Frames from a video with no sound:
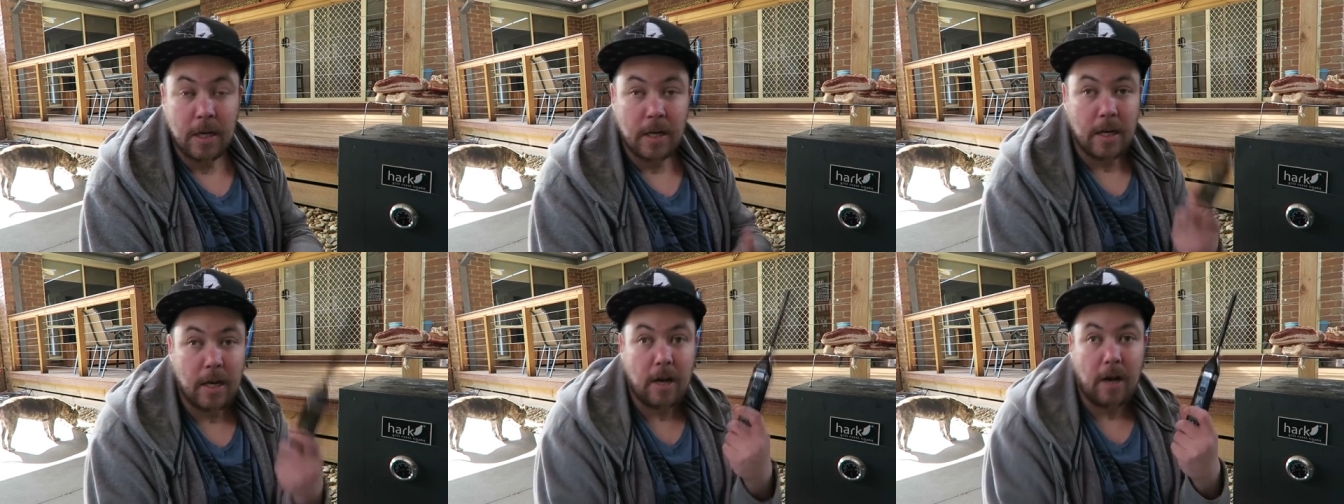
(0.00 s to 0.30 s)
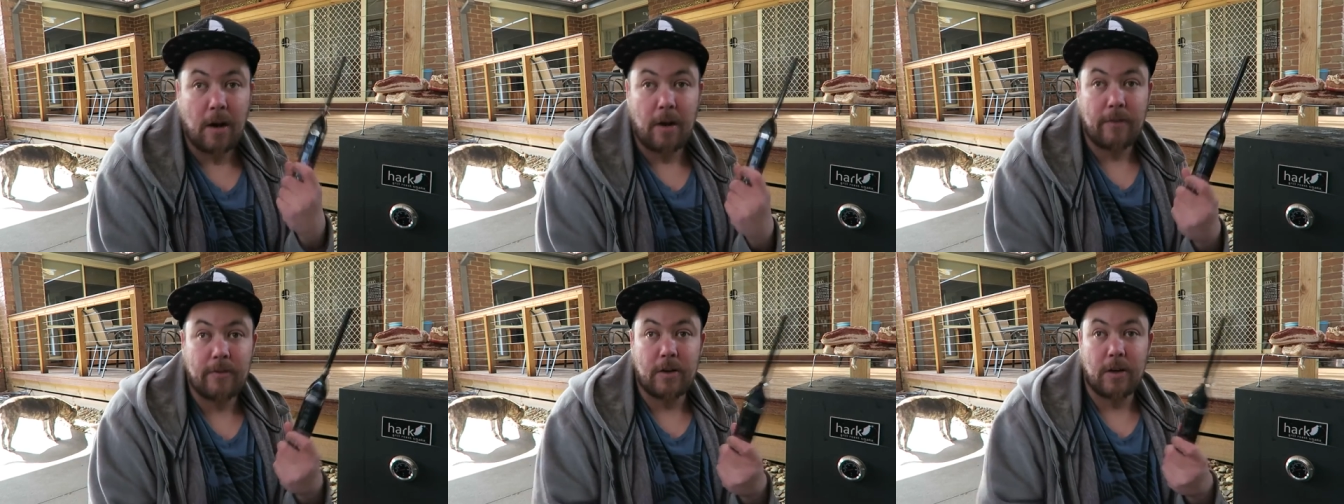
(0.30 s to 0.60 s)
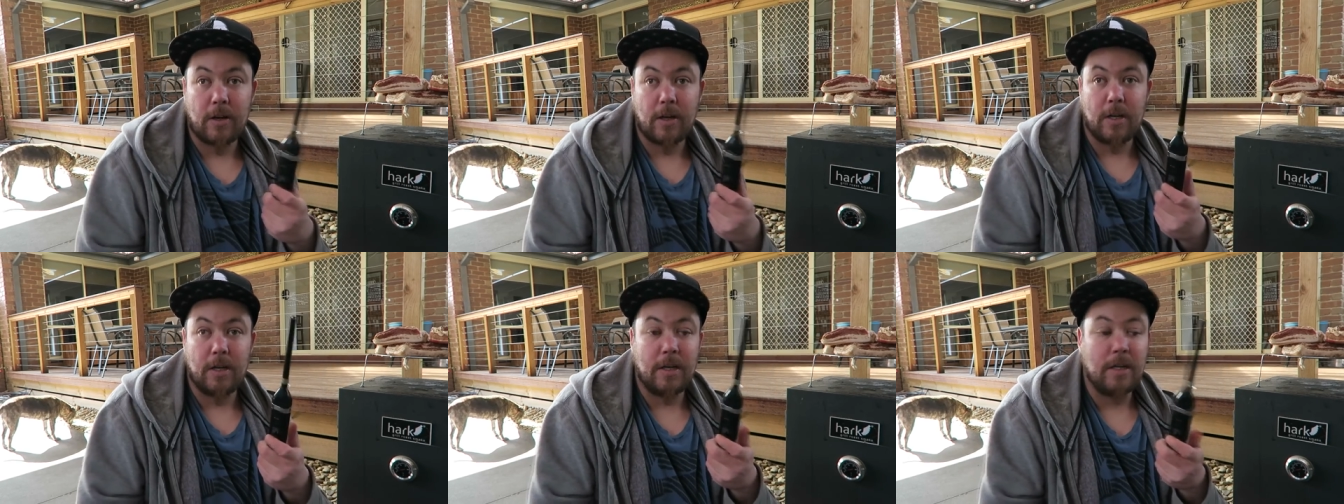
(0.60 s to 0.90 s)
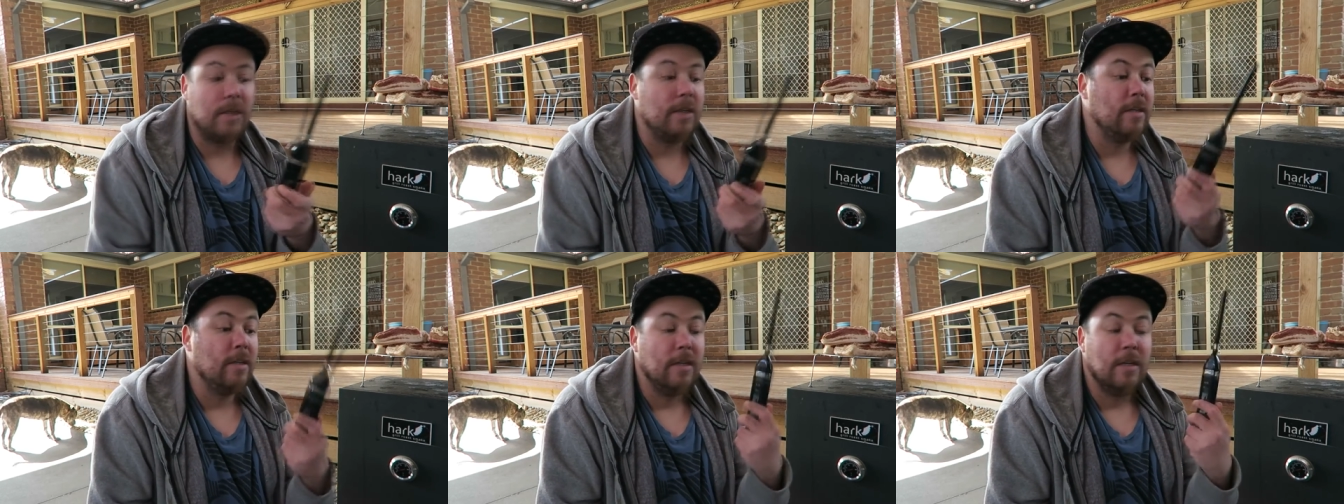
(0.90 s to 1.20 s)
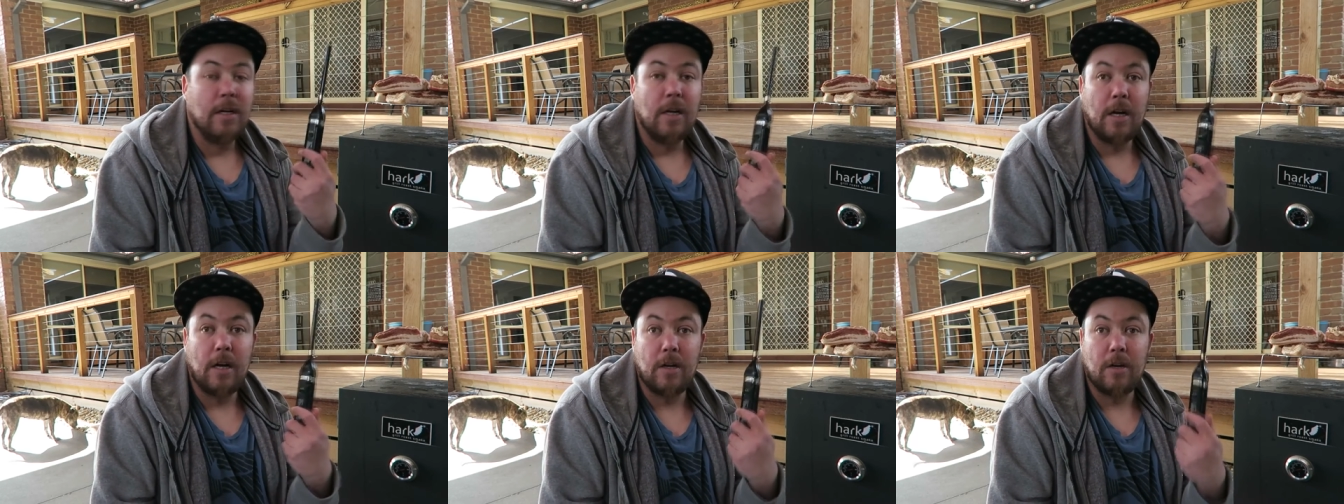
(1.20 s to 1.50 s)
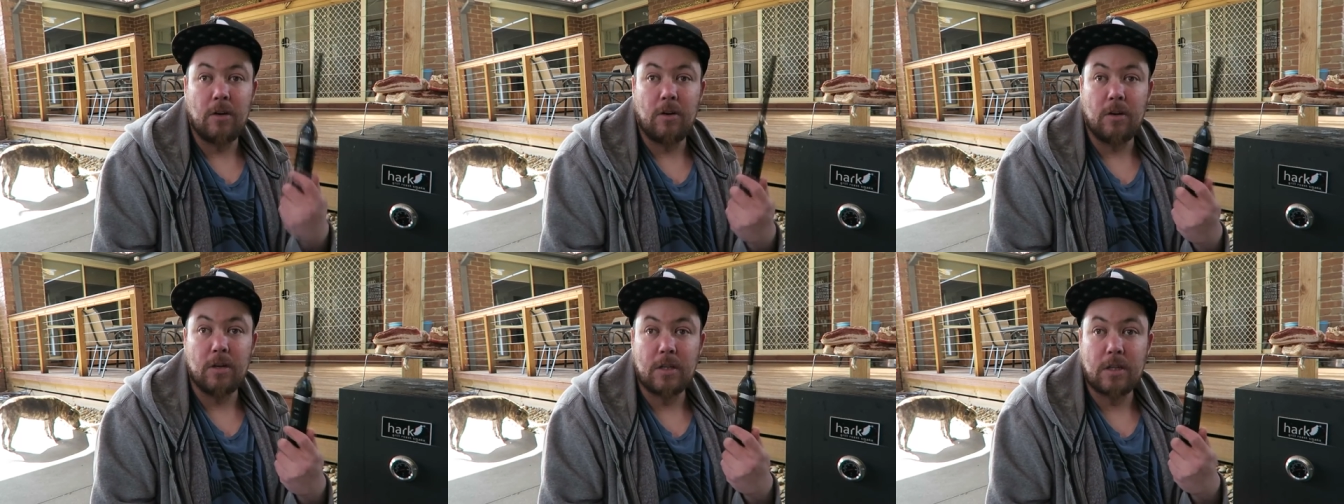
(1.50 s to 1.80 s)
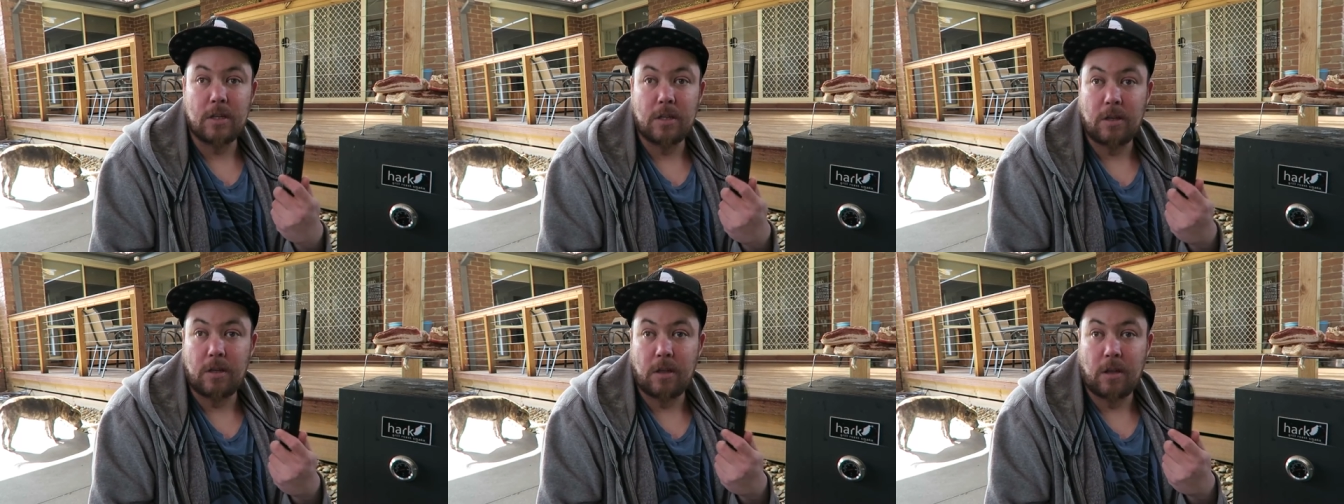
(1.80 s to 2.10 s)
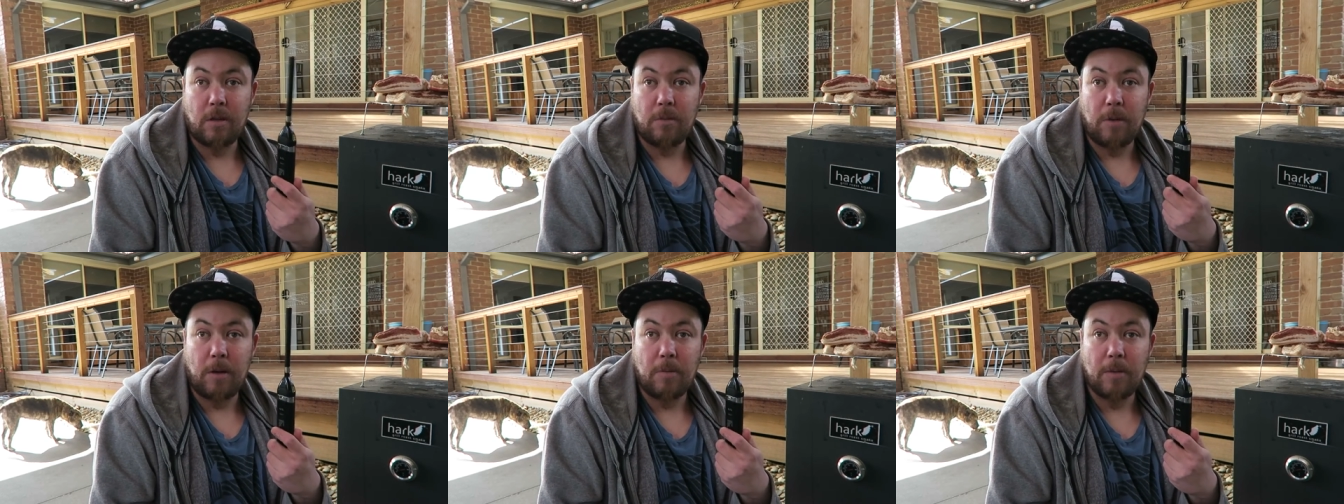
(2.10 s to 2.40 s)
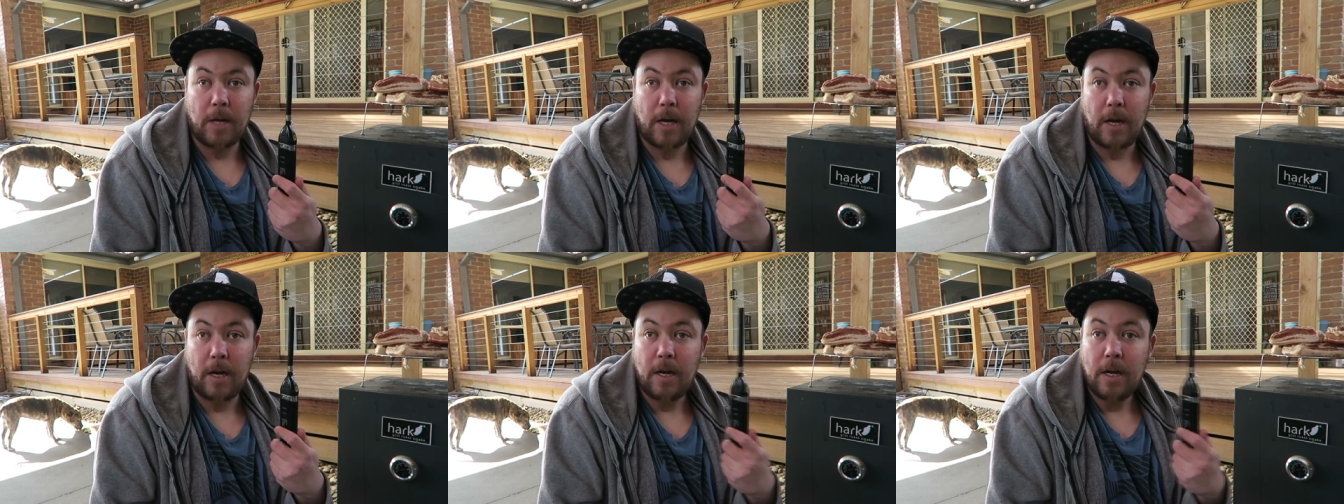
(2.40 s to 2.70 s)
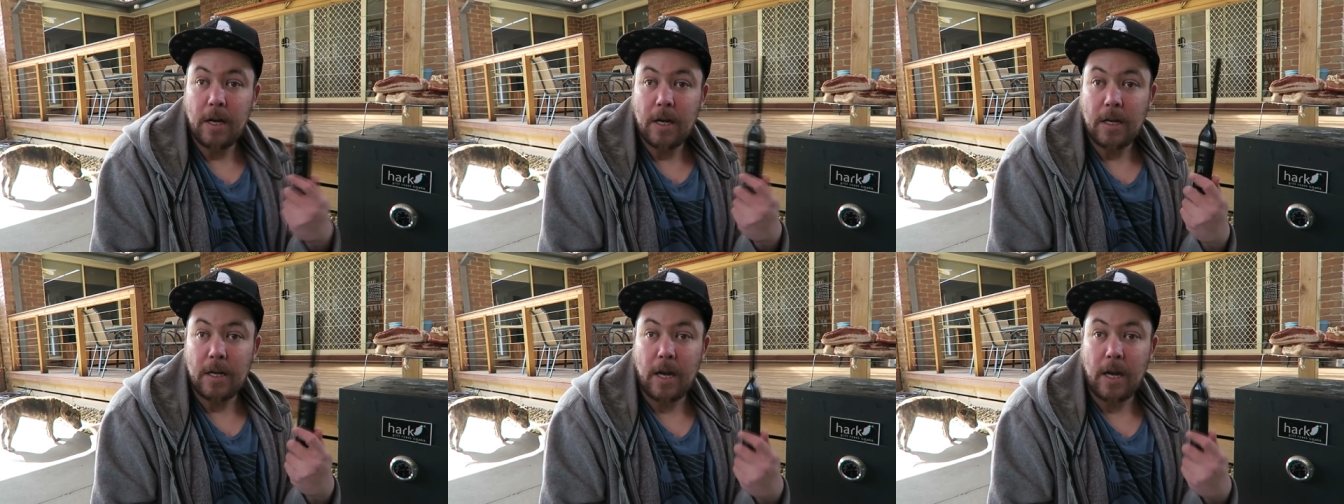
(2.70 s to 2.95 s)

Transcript: Now I've got a nice thermometer.